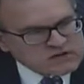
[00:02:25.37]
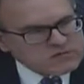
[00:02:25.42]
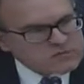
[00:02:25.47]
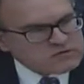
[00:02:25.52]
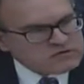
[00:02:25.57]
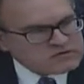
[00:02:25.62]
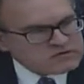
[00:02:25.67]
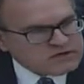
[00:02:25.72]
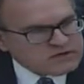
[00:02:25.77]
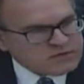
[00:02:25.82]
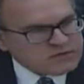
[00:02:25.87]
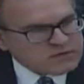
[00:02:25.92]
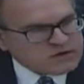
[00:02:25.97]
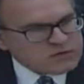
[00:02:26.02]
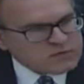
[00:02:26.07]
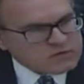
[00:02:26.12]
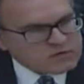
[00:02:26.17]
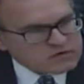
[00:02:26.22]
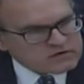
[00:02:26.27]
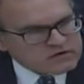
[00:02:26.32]
I will say when
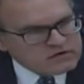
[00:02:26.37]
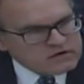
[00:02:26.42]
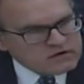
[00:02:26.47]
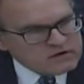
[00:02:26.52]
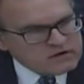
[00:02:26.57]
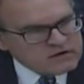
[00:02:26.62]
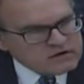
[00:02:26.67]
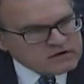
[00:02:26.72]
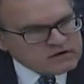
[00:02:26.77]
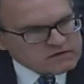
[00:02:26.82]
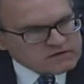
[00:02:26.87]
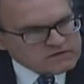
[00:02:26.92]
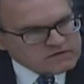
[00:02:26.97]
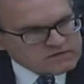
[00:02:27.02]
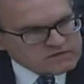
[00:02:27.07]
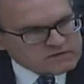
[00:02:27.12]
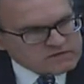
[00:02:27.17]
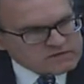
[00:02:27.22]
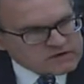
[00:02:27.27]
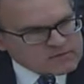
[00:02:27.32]
I worked in the
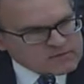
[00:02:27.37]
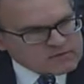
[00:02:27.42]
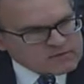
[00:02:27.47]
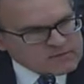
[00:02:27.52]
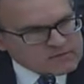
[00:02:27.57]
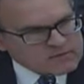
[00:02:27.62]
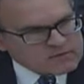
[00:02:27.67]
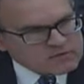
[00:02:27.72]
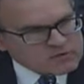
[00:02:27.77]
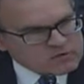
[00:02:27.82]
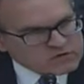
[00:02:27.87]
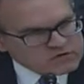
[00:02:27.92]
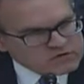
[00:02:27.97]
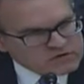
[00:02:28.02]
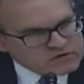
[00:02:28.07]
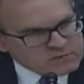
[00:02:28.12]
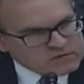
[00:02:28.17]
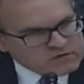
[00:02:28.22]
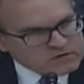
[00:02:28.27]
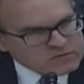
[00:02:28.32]
Senate Environment and Public Works
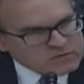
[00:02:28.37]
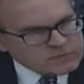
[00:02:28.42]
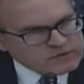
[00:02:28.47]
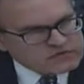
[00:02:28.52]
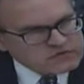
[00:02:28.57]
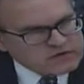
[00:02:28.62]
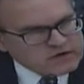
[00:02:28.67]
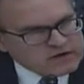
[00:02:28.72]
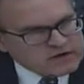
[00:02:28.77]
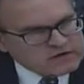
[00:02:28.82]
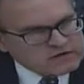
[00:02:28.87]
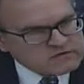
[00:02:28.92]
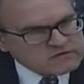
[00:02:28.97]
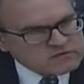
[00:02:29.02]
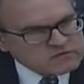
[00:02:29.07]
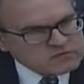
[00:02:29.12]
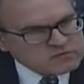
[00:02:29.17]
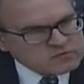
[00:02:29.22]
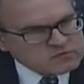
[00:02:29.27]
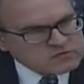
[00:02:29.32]
Committee, we tried
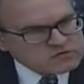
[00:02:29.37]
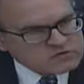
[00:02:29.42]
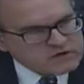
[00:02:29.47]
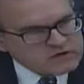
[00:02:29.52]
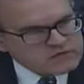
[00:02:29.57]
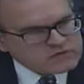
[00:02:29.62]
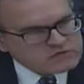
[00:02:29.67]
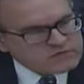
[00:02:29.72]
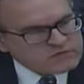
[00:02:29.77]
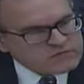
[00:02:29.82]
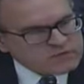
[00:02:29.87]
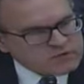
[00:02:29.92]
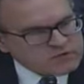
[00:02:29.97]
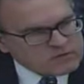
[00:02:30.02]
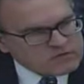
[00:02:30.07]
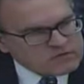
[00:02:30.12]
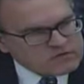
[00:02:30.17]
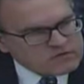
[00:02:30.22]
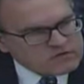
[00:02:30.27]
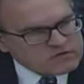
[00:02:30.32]
to change the
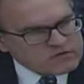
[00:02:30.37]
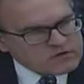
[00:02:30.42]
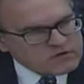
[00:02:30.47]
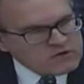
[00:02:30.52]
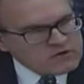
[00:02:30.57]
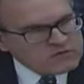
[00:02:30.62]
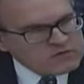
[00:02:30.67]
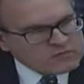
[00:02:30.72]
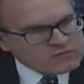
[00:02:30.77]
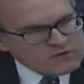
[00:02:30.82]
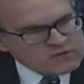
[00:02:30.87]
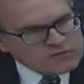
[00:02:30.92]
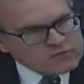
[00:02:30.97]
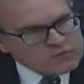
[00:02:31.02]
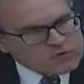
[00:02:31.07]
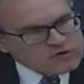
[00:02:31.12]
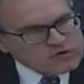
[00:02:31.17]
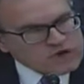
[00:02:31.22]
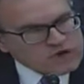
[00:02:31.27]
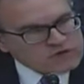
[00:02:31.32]
formula three or
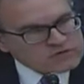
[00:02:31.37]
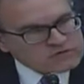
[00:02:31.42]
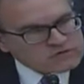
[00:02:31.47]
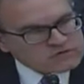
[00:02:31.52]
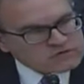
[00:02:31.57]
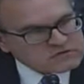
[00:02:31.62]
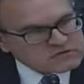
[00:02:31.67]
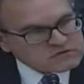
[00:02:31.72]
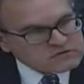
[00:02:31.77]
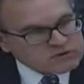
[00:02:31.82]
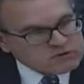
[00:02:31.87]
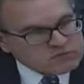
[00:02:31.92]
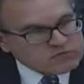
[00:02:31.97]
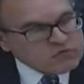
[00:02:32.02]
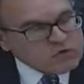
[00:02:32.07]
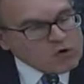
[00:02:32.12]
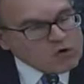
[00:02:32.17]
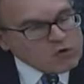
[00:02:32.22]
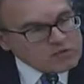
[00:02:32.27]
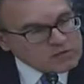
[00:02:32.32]
four Congresses in a
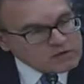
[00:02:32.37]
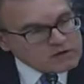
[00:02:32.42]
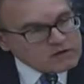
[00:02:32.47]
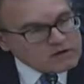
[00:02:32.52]
row.